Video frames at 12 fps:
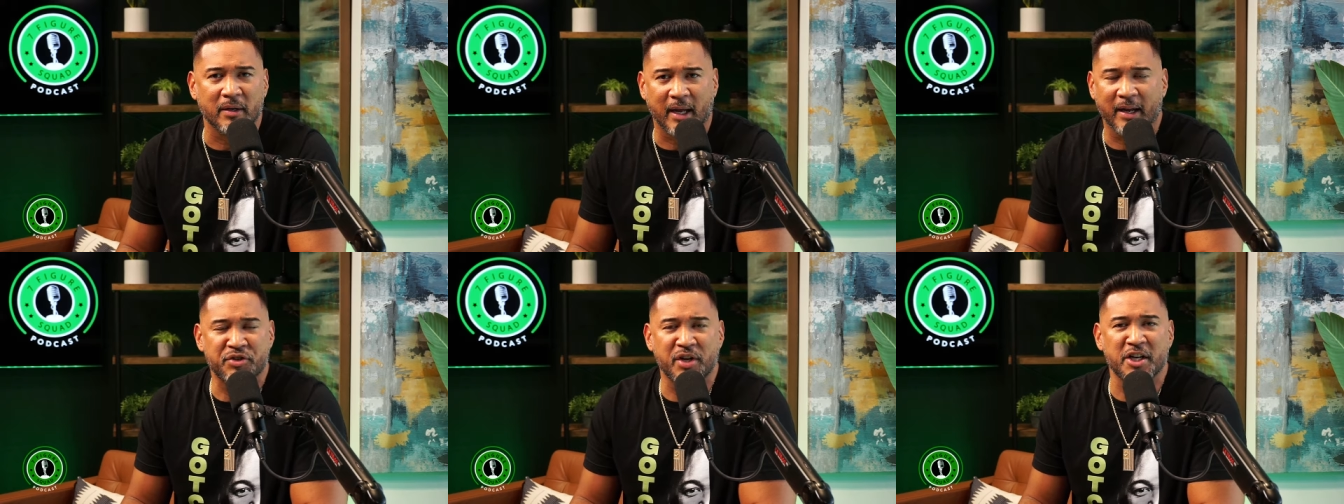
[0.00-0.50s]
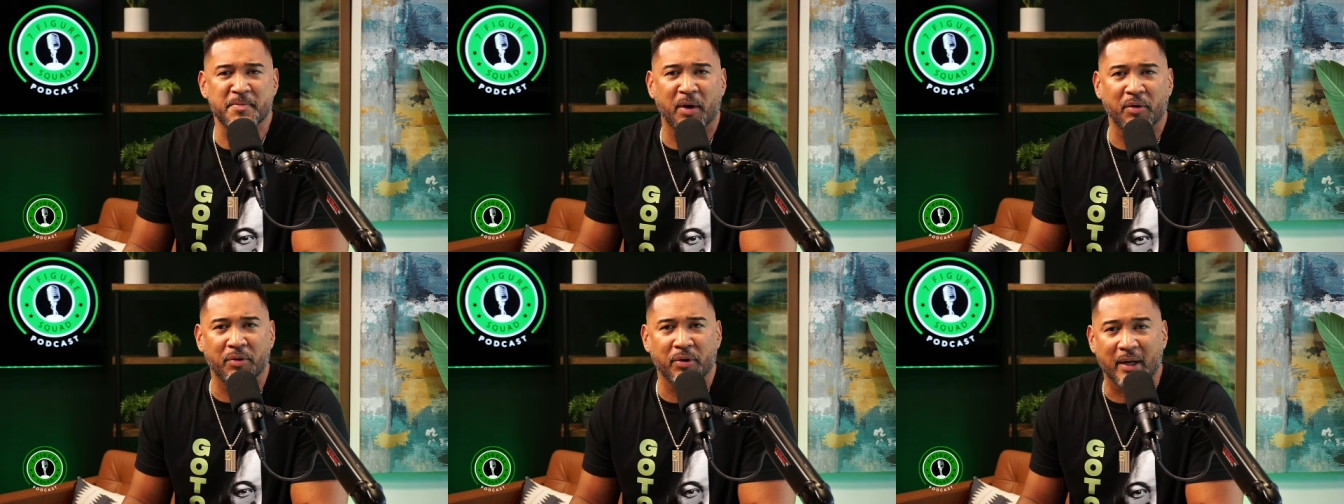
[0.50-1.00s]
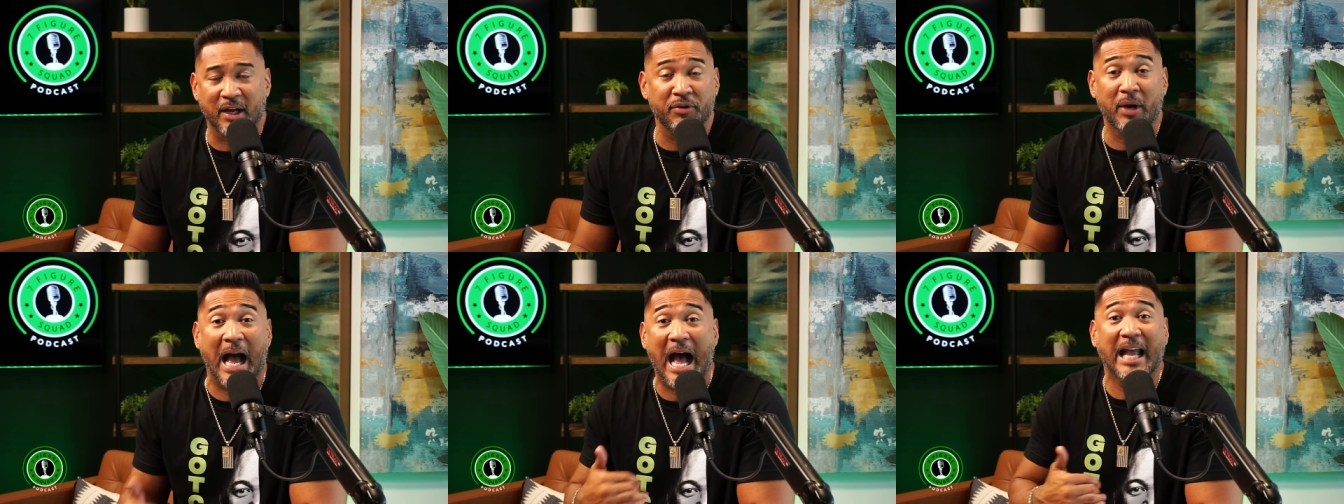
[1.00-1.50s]
I got to change my own oil. I got to do,
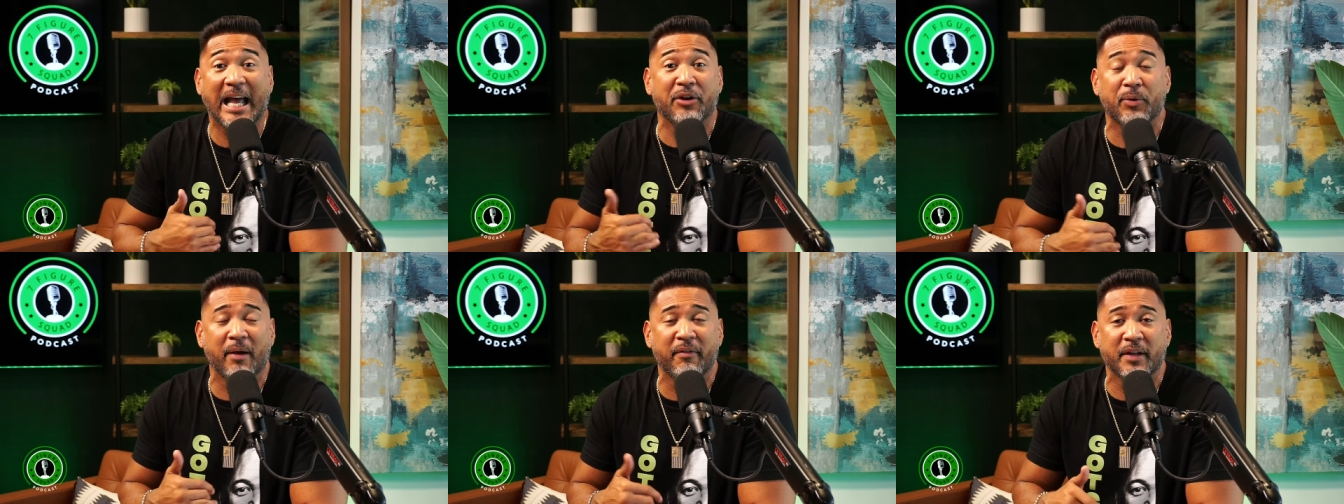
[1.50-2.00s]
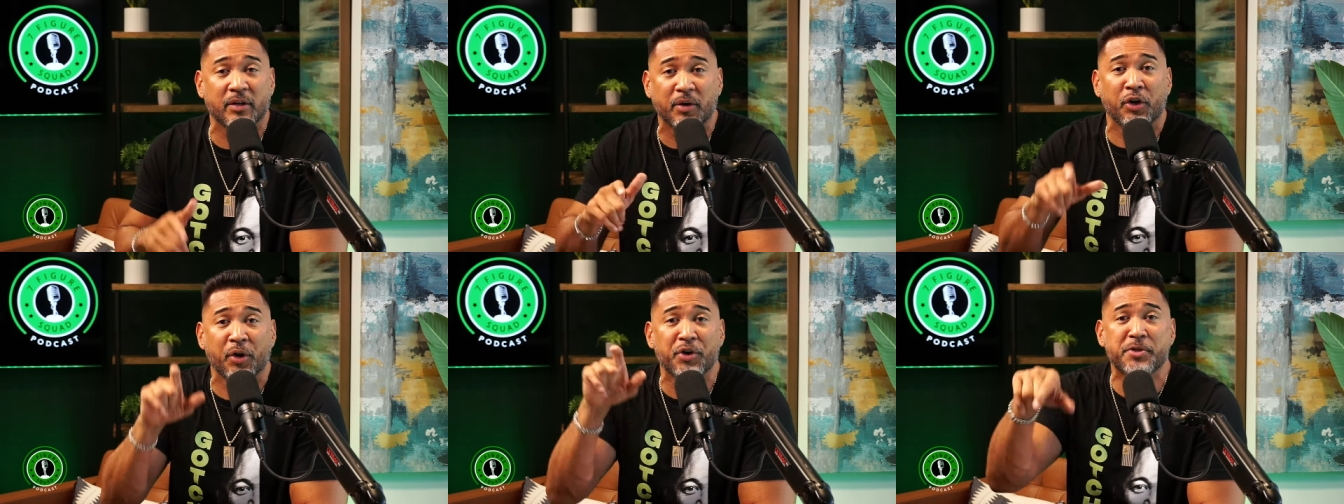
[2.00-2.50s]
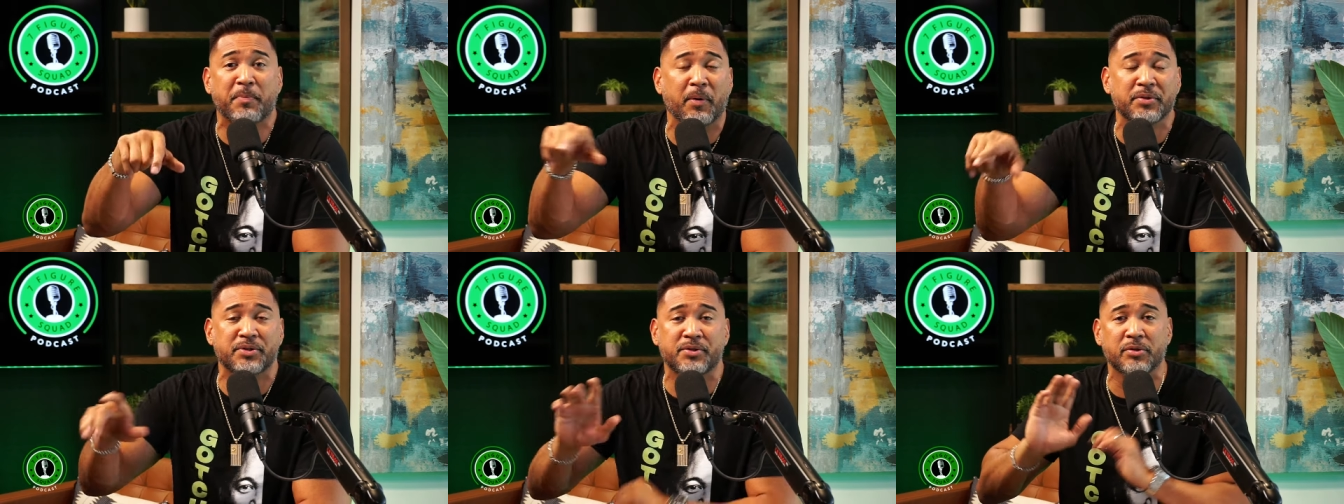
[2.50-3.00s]
I got to do everything. No, you're
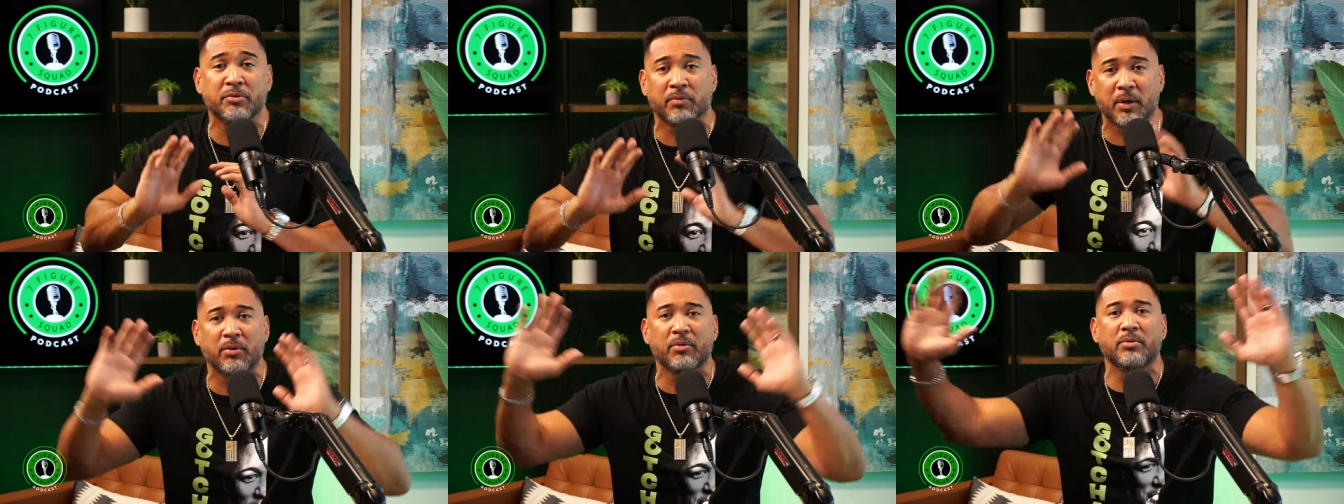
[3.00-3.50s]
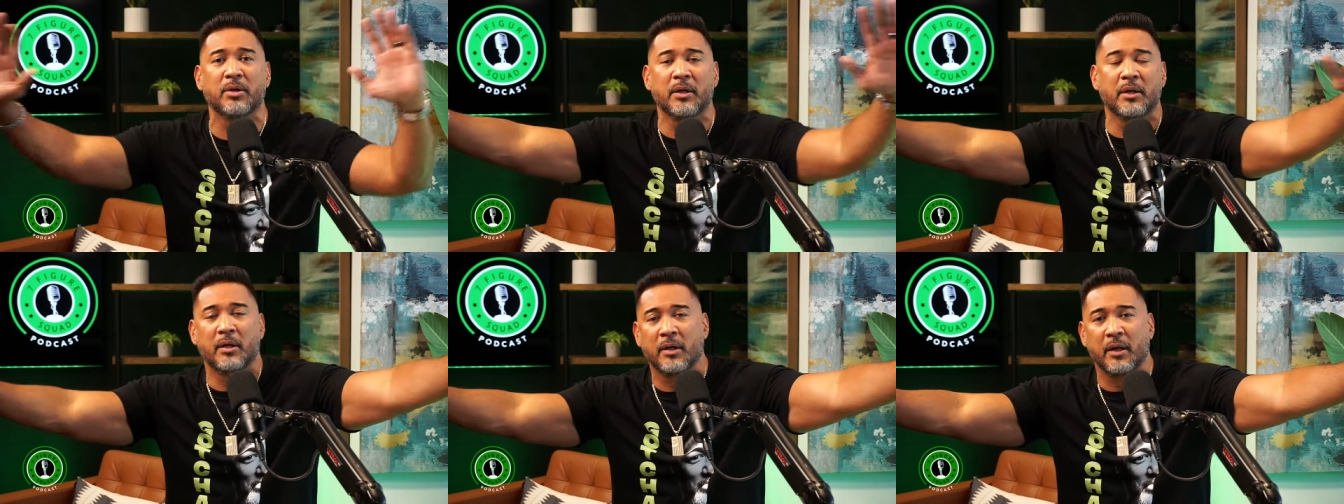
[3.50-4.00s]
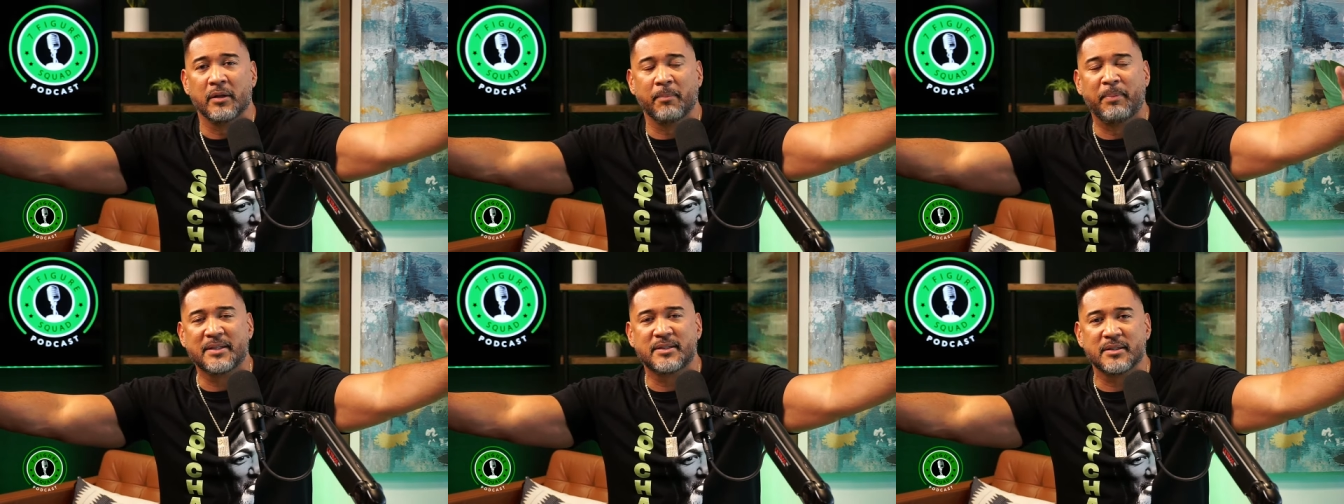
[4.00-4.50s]
supposed to grow the
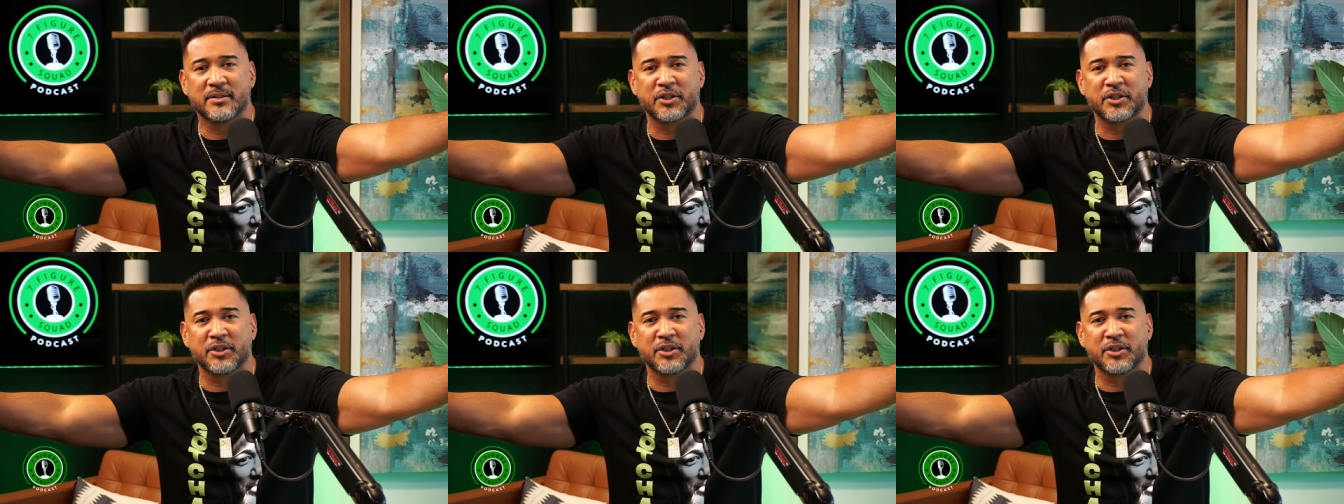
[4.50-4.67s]
business.